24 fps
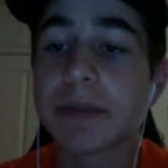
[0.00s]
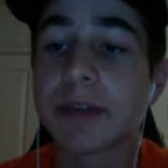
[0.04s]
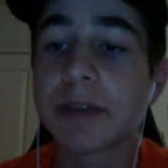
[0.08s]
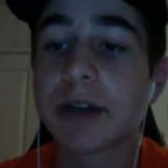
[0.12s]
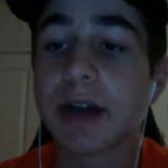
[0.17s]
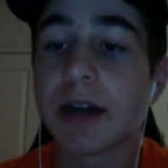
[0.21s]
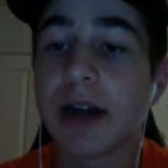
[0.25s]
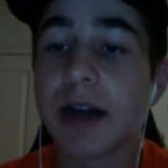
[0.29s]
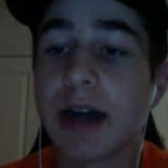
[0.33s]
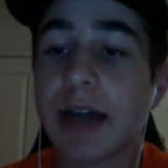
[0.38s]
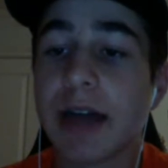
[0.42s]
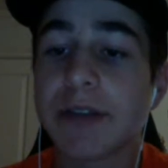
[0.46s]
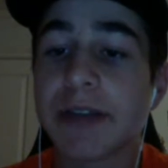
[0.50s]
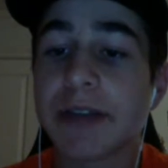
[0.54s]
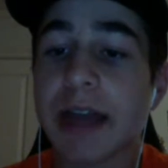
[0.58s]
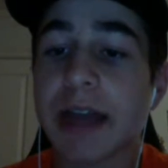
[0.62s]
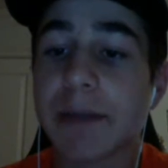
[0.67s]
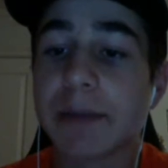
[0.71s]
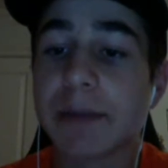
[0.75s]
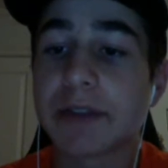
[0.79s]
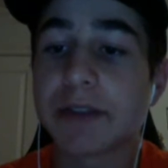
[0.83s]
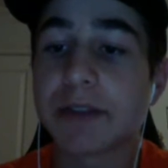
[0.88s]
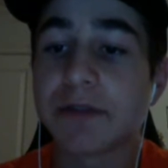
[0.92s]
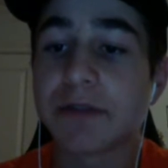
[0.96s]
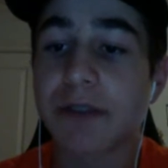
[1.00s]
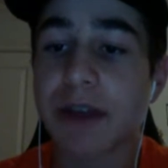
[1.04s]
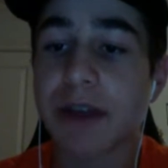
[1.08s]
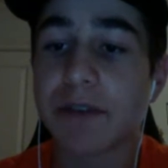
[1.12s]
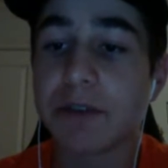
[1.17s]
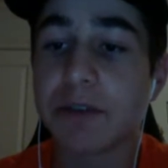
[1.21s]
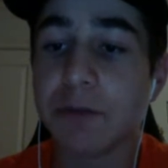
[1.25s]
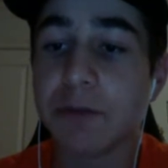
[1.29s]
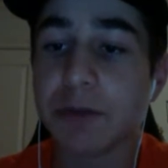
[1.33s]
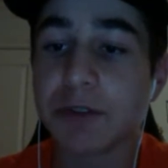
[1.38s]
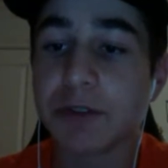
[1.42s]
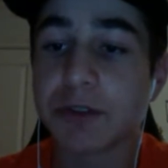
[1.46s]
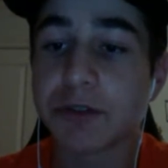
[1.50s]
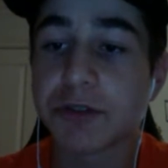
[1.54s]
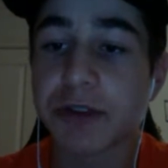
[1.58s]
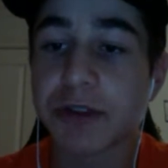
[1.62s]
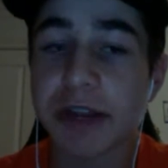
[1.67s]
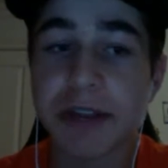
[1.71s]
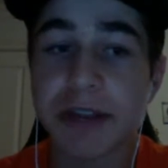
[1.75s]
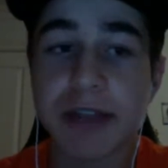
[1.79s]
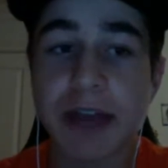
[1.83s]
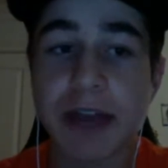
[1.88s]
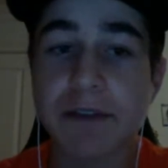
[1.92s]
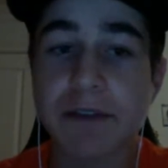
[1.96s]
I think Edmonton finally wins the
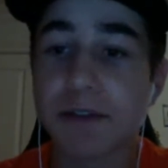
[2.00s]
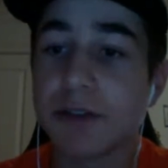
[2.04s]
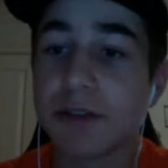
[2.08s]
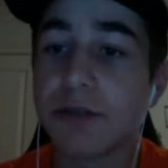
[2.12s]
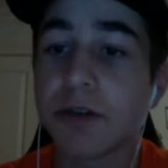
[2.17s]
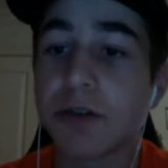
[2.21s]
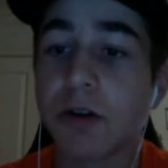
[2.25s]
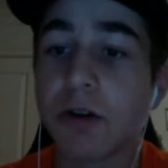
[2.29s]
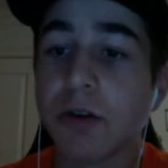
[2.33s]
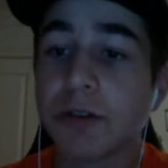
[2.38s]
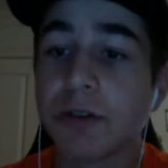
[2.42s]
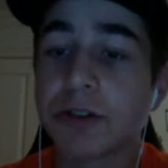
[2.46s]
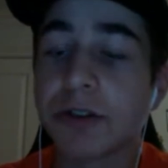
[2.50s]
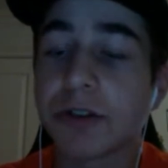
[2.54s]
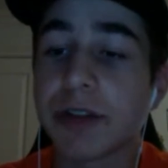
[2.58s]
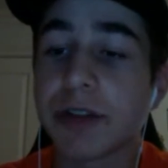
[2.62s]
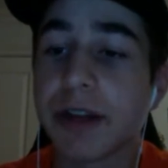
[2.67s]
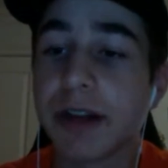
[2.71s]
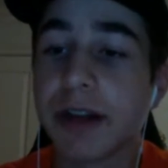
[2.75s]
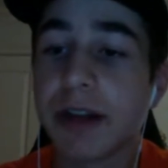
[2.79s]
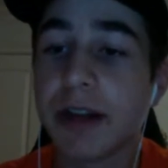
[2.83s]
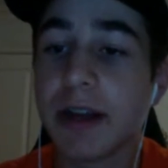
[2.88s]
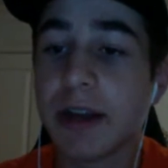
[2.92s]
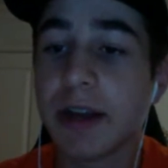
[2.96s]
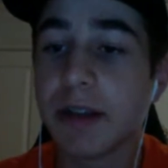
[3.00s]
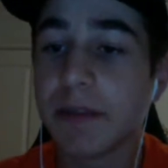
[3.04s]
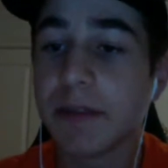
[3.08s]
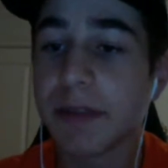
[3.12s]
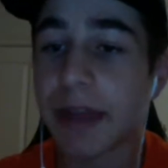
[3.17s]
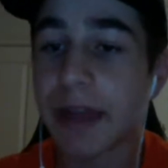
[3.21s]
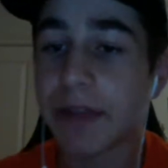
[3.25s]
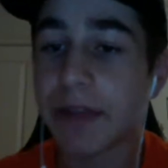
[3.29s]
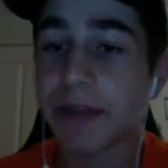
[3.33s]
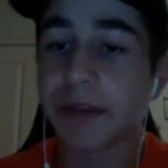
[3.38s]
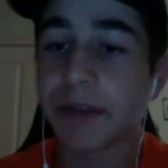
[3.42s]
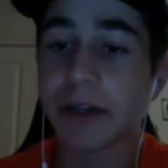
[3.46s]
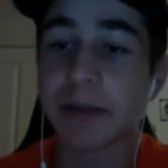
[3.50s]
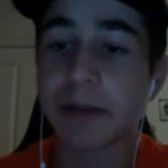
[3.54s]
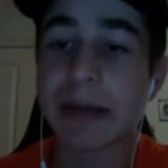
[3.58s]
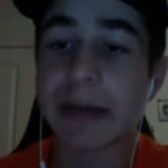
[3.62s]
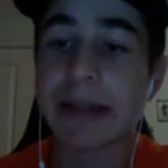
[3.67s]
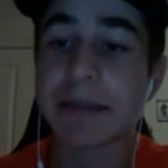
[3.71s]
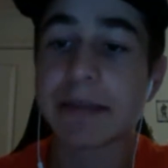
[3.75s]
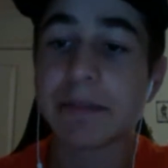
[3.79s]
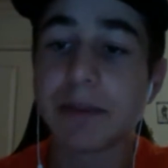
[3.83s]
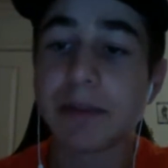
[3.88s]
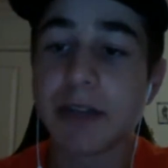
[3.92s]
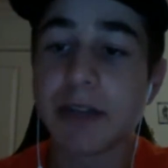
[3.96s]
trade. They have a new culture there. I think they're going to
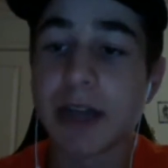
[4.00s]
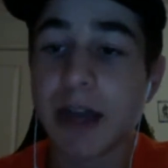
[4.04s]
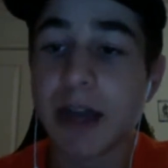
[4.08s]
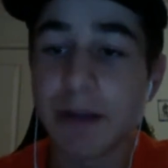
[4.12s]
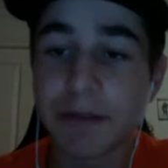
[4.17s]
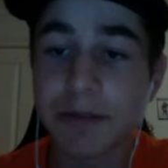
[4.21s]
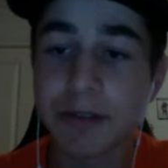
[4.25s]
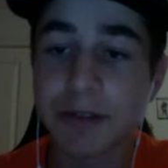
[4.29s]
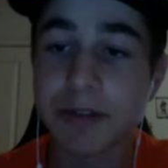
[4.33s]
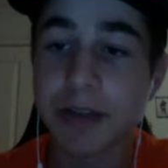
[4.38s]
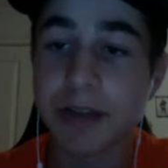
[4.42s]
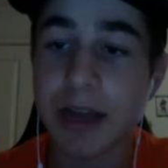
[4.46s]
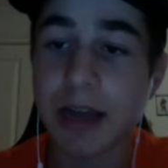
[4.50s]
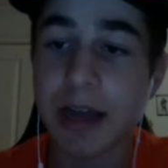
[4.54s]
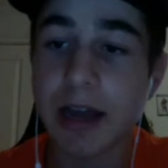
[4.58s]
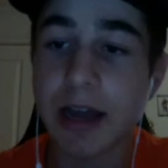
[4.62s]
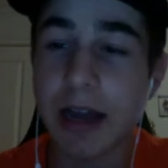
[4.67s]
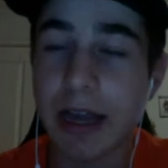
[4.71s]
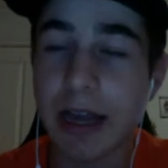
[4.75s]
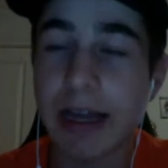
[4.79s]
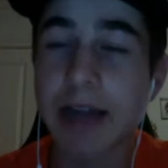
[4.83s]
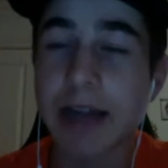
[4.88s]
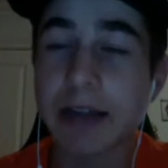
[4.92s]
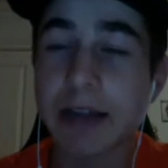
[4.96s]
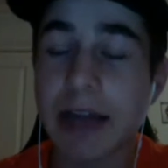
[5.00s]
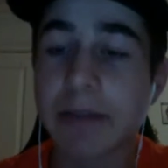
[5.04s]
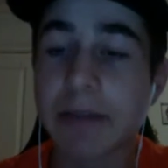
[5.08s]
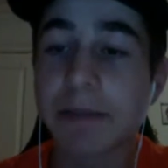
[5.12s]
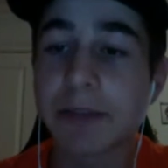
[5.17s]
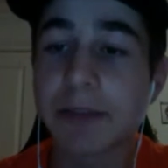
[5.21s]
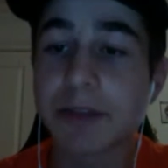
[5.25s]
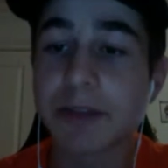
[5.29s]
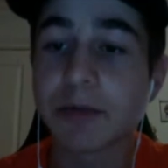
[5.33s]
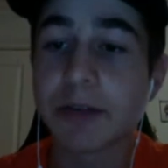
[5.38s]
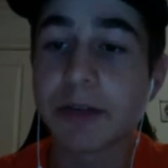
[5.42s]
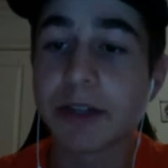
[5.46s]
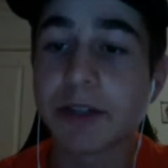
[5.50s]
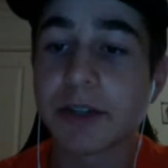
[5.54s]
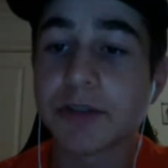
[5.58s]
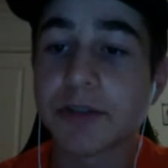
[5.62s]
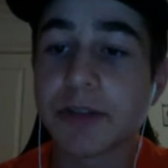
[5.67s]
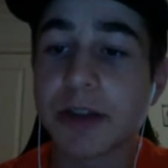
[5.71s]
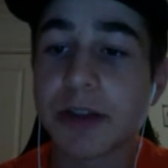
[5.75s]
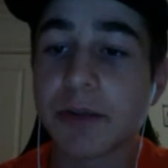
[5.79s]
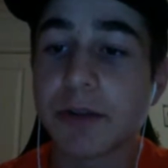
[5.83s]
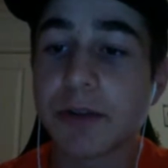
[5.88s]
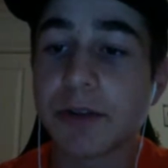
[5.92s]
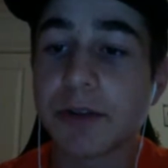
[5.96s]
make the playoffs. I got Edmonton winning the
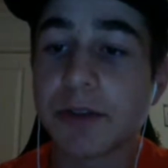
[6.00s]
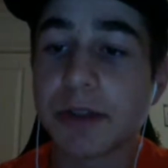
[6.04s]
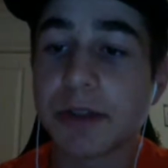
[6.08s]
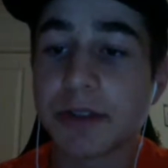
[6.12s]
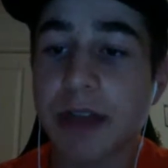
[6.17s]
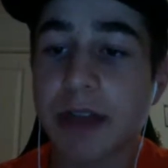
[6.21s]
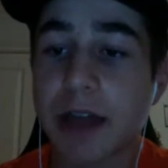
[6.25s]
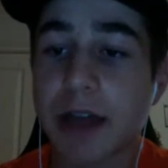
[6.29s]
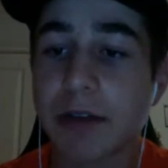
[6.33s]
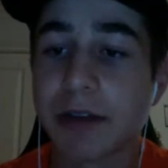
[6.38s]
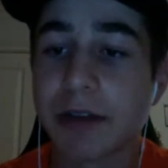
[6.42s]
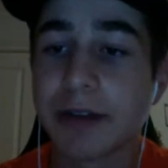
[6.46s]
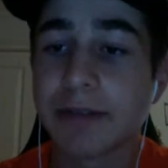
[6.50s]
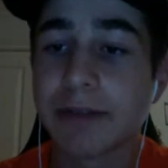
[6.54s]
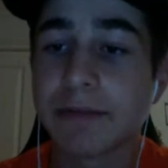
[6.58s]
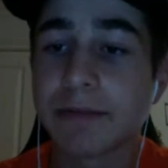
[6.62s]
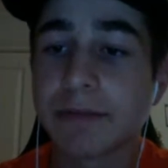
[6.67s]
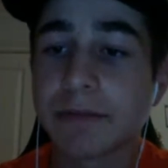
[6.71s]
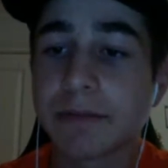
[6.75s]
trade. What do you think, Tyler?